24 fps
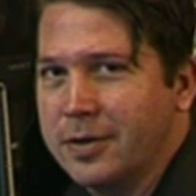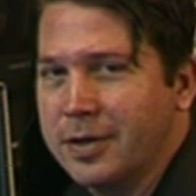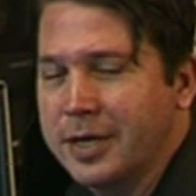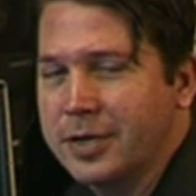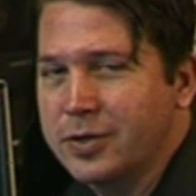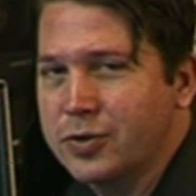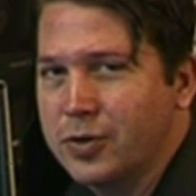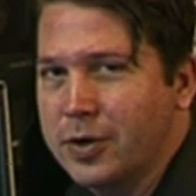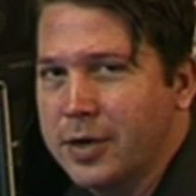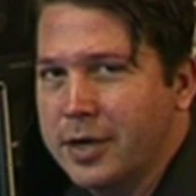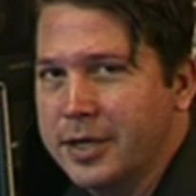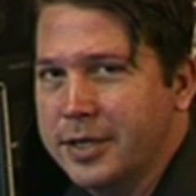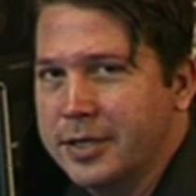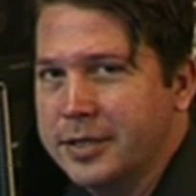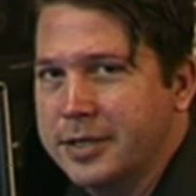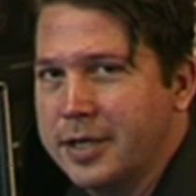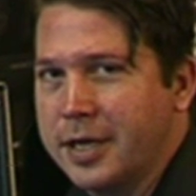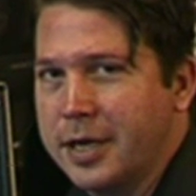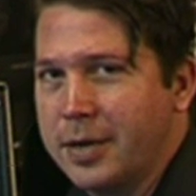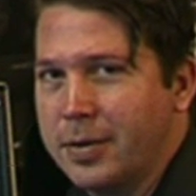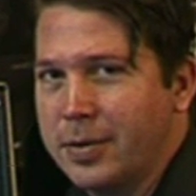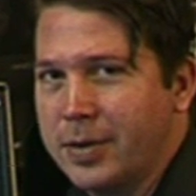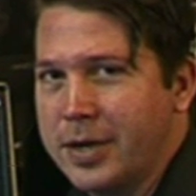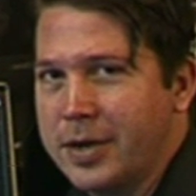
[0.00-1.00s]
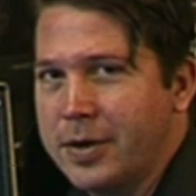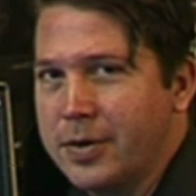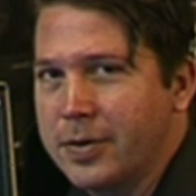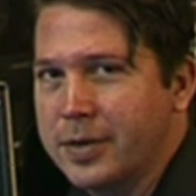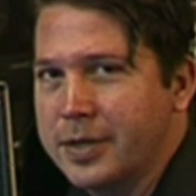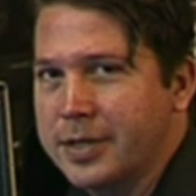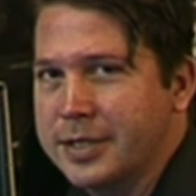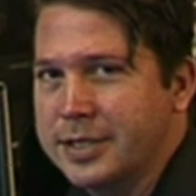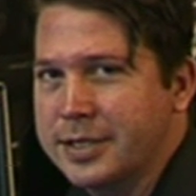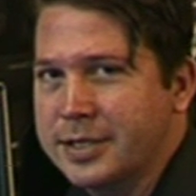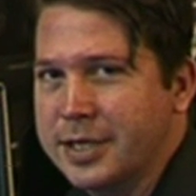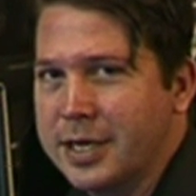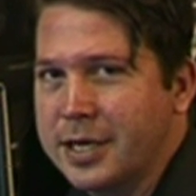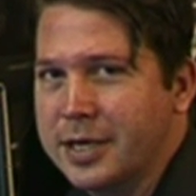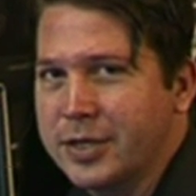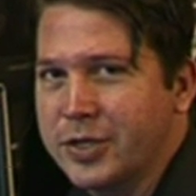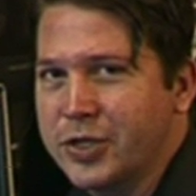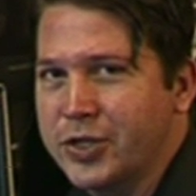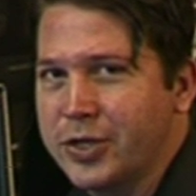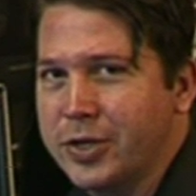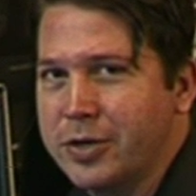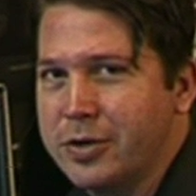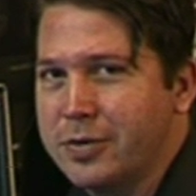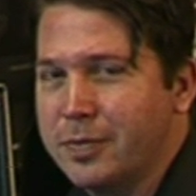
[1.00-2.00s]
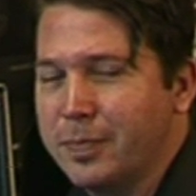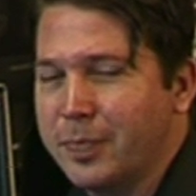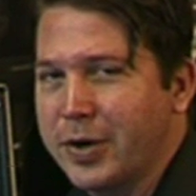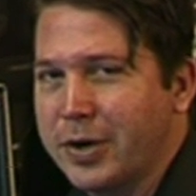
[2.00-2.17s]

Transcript: Electronics, and here at the SADA show in